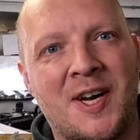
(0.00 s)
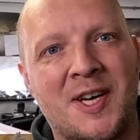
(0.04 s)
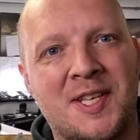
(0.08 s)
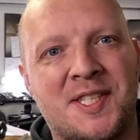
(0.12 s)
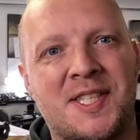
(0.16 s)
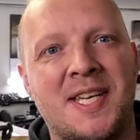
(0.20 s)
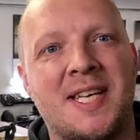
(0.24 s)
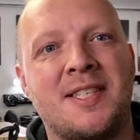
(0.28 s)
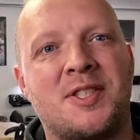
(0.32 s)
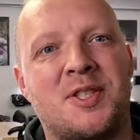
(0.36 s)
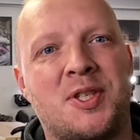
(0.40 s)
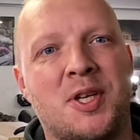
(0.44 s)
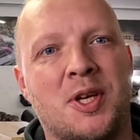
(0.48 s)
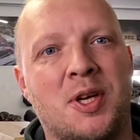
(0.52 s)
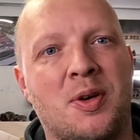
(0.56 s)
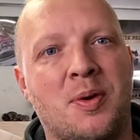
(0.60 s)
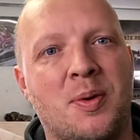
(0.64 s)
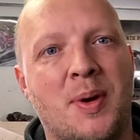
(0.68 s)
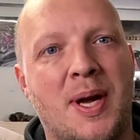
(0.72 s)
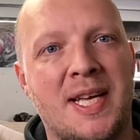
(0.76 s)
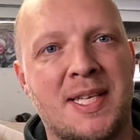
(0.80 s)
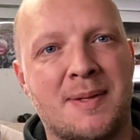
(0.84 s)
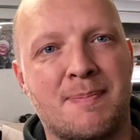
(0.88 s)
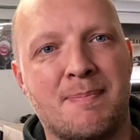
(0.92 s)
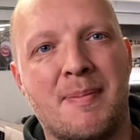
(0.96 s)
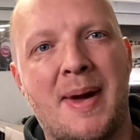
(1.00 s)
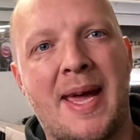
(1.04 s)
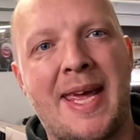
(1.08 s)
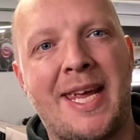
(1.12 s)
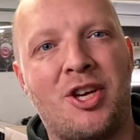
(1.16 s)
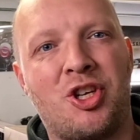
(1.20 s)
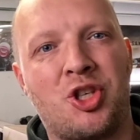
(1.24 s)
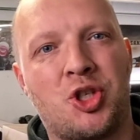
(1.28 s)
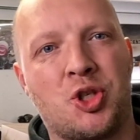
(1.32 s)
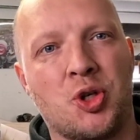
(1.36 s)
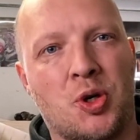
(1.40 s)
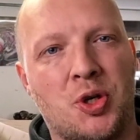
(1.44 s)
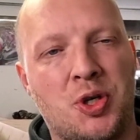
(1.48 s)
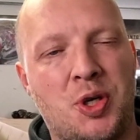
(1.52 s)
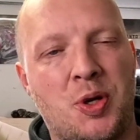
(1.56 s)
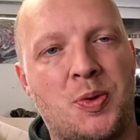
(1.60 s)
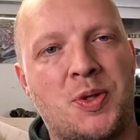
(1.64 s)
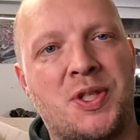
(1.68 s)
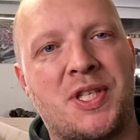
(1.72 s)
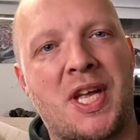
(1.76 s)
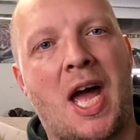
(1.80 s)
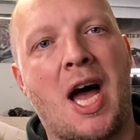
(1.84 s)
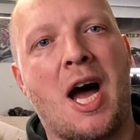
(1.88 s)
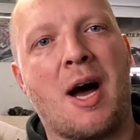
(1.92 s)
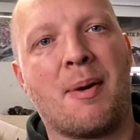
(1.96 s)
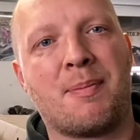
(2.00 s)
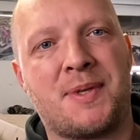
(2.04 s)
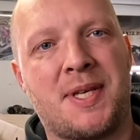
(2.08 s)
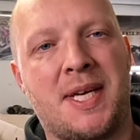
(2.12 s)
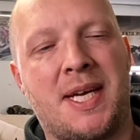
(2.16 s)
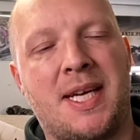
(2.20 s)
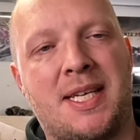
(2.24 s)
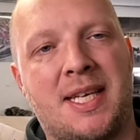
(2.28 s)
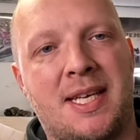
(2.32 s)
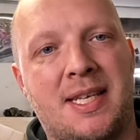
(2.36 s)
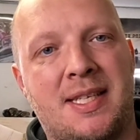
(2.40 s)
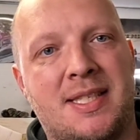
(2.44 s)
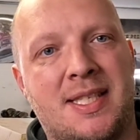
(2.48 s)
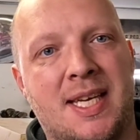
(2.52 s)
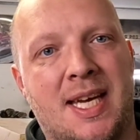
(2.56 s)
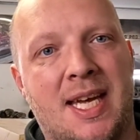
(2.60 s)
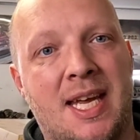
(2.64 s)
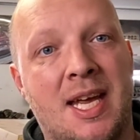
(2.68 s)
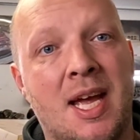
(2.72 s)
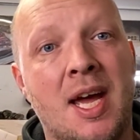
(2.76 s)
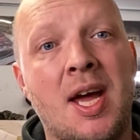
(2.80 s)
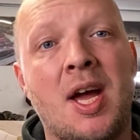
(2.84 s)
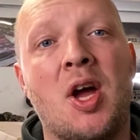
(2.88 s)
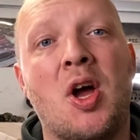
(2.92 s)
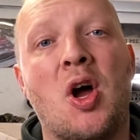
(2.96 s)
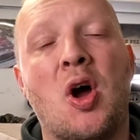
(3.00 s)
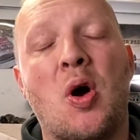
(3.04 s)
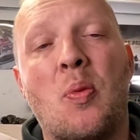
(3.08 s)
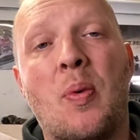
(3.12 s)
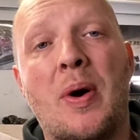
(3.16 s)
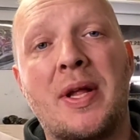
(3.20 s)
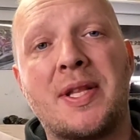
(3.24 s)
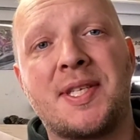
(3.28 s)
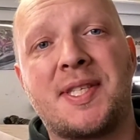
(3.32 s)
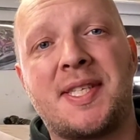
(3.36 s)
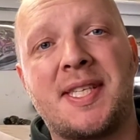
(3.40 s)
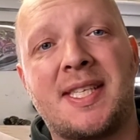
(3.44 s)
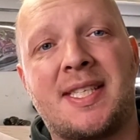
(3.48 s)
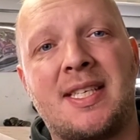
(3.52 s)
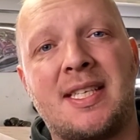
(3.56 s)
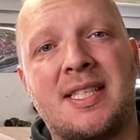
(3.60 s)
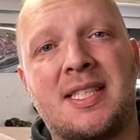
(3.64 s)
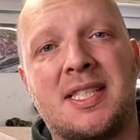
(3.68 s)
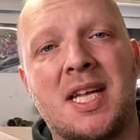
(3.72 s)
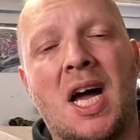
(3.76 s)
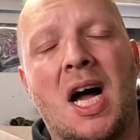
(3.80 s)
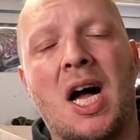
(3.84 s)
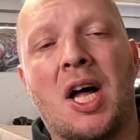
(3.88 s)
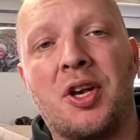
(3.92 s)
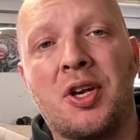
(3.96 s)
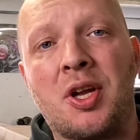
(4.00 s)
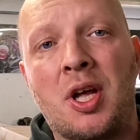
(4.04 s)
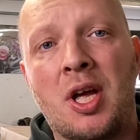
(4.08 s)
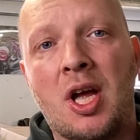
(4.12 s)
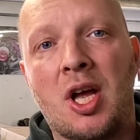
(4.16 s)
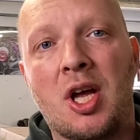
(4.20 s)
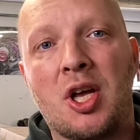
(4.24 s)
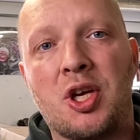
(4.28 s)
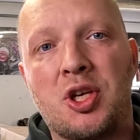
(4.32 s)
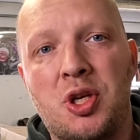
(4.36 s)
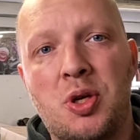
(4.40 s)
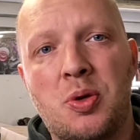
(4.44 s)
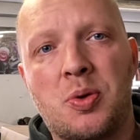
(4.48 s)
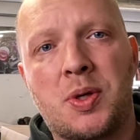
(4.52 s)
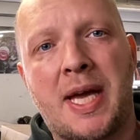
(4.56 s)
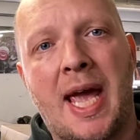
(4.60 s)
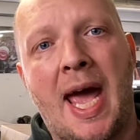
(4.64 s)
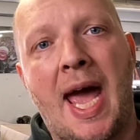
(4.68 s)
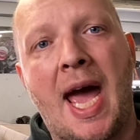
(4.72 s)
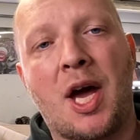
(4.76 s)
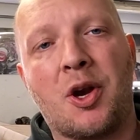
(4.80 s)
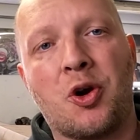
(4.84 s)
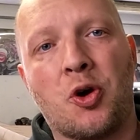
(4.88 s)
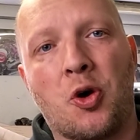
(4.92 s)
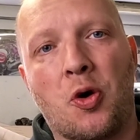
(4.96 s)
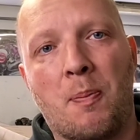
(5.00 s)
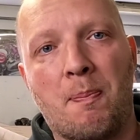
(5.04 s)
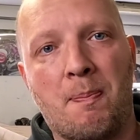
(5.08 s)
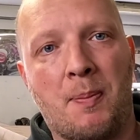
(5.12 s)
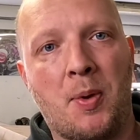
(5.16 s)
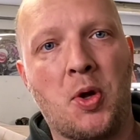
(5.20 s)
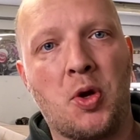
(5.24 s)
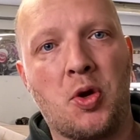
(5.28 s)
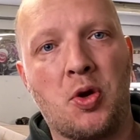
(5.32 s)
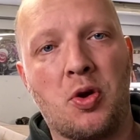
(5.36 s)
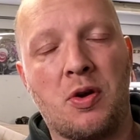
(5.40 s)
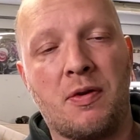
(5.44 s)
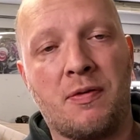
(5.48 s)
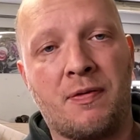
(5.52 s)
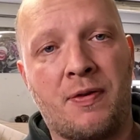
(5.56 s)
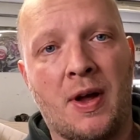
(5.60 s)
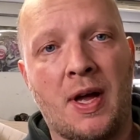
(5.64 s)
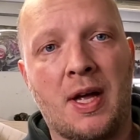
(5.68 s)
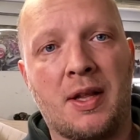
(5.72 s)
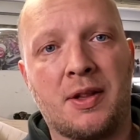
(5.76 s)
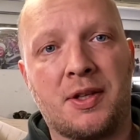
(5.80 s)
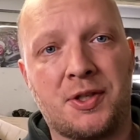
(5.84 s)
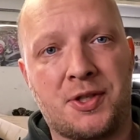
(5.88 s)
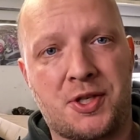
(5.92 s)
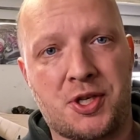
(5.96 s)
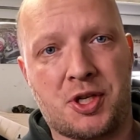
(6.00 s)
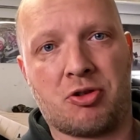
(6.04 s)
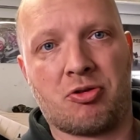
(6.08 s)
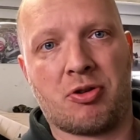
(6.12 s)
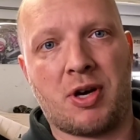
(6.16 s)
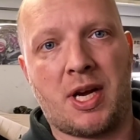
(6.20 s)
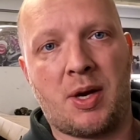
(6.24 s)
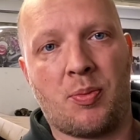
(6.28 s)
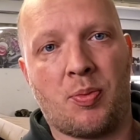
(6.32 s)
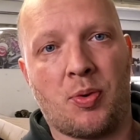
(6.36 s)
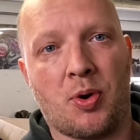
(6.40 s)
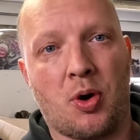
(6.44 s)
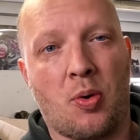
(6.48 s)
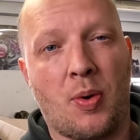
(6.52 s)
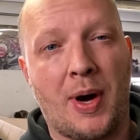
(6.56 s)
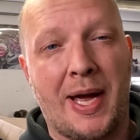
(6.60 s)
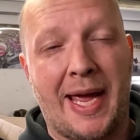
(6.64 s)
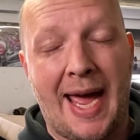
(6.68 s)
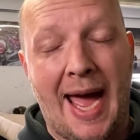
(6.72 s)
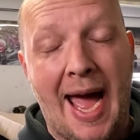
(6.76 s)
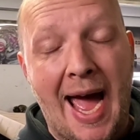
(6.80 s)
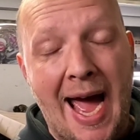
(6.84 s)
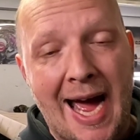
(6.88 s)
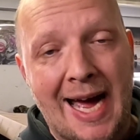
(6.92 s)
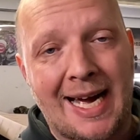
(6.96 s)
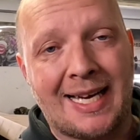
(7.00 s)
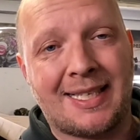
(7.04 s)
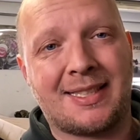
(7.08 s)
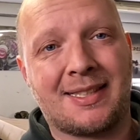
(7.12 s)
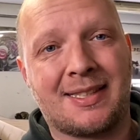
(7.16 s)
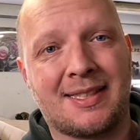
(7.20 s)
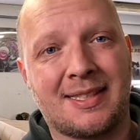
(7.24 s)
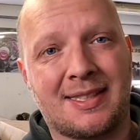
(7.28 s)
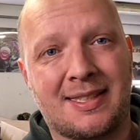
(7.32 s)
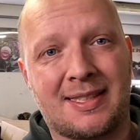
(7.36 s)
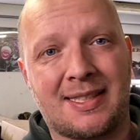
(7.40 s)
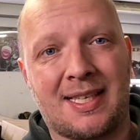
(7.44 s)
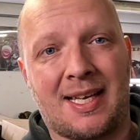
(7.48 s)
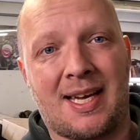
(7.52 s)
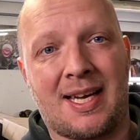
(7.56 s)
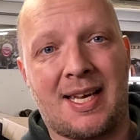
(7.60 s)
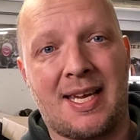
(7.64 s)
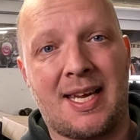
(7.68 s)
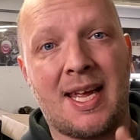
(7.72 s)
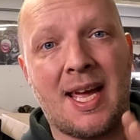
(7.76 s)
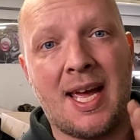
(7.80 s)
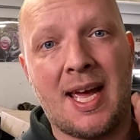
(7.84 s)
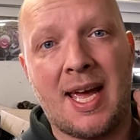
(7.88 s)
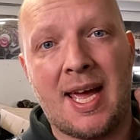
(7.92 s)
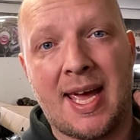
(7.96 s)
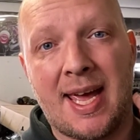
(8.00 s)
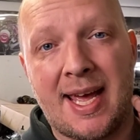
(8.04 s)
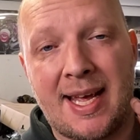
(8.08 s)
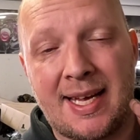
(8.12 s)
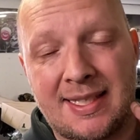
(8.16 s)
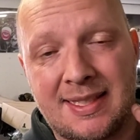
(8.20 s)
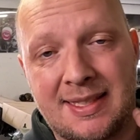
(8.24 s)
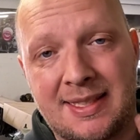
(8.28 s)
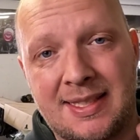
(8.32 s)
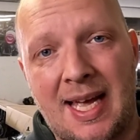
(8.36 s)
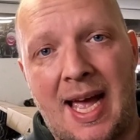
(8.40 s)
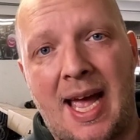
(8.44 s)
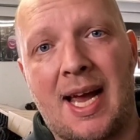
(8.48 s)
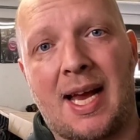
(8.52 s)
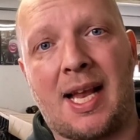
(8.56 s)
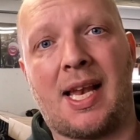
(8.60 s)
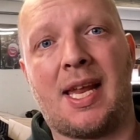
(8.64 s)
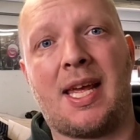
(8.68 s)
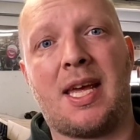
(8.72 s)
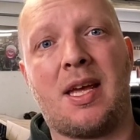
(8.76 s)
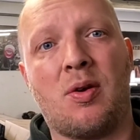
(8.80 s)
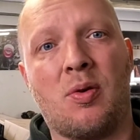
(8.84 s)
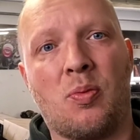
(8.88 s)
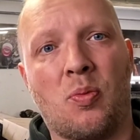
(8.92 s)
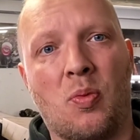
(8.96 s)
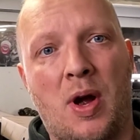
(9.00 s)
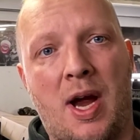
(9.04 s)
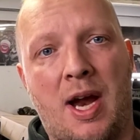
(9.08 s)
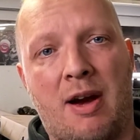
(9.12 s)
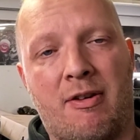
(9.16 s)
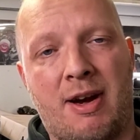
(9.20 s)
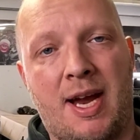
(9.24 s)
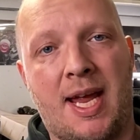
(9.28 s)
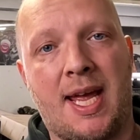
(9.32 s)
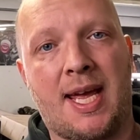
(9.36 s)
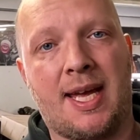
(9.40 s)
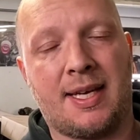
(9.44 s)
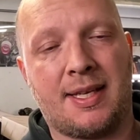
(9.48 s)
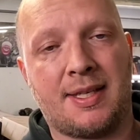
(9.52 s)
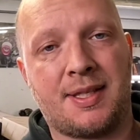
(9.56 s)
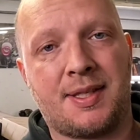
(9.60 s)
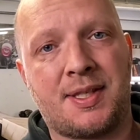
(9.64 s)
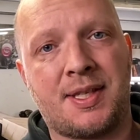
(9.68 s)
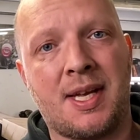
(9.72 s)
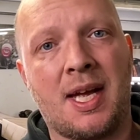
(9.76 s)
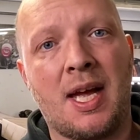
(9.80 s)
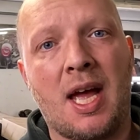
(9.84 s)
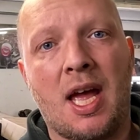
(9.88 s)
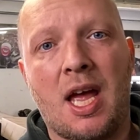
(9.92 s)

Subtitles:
The thing to do is make sure you set up TDC. Once this is done, you cannot move the degree wheel. It has to say exactly where it is.